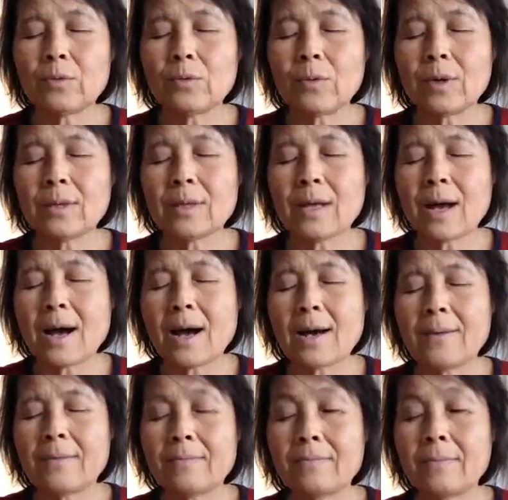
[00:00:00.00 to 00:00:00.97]
what
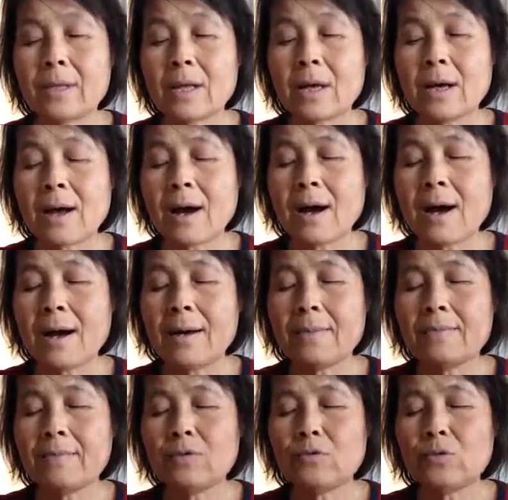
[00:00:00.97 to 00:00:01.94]
I'm
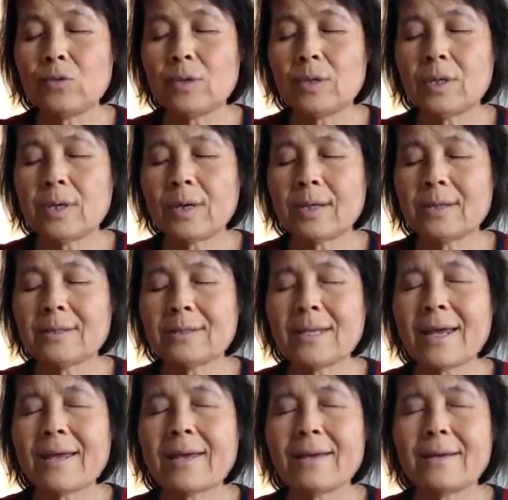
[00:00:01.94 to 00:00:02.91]
I'm doing and
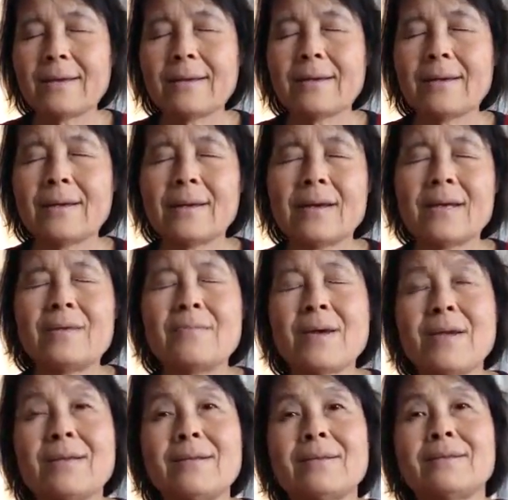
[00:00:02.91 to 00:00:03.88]
saying.
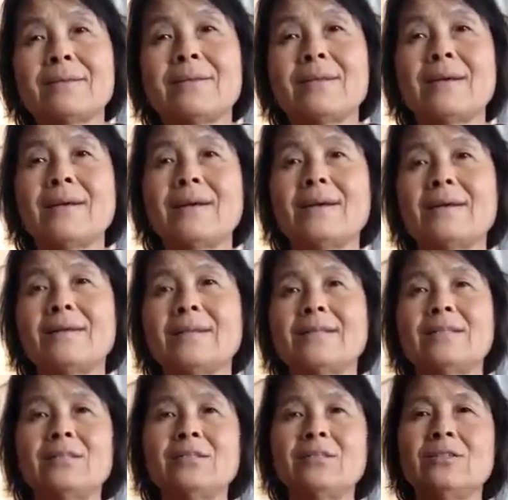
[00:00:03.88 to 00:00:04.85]
Amen. Yeah.
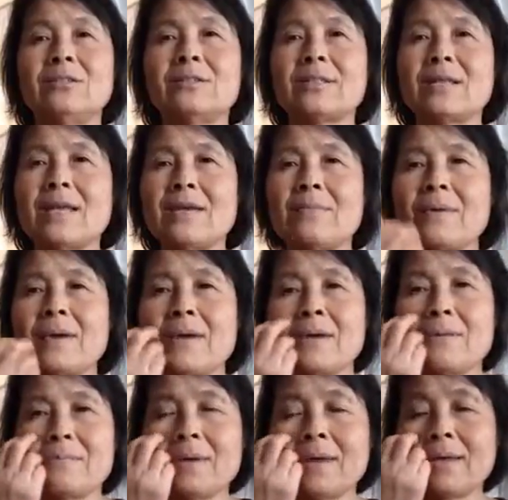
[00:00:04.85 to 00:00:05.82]
Jesus' name,
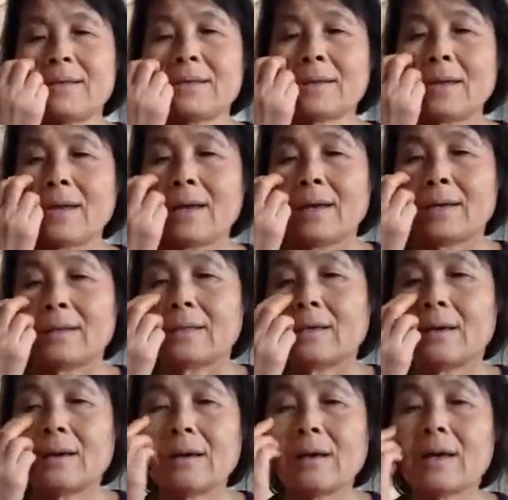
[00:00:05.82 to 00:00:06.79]
Amen.
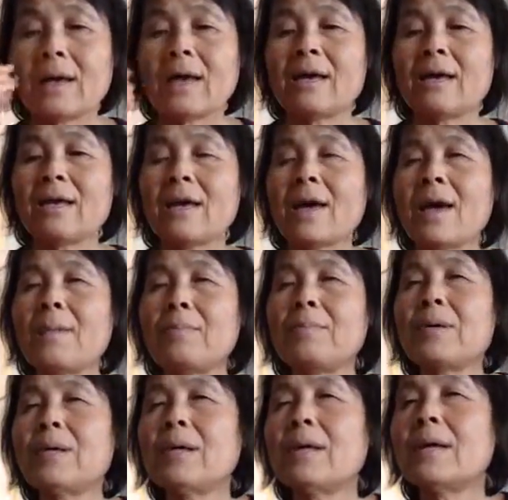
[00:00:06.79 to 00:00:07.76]
The a
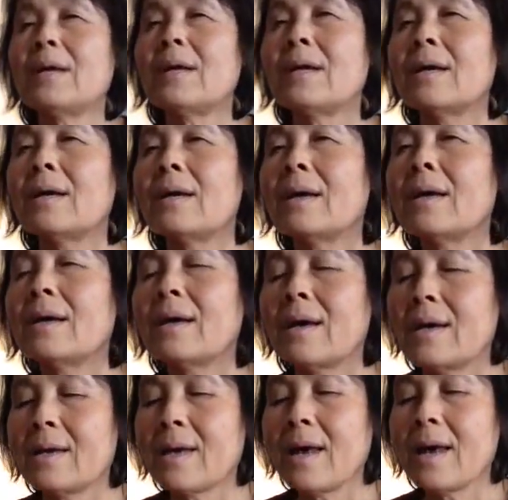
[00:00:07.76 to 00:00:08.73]
happy,
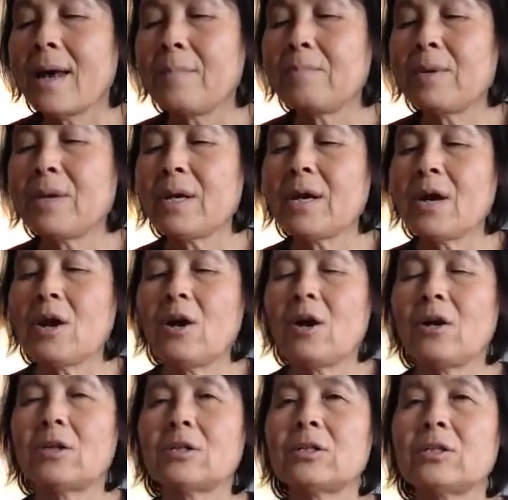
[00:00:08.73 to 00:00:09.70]
a happy
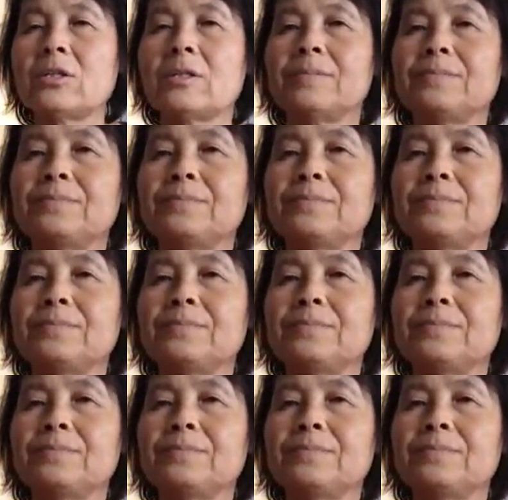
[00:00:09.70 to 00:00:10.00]
heart.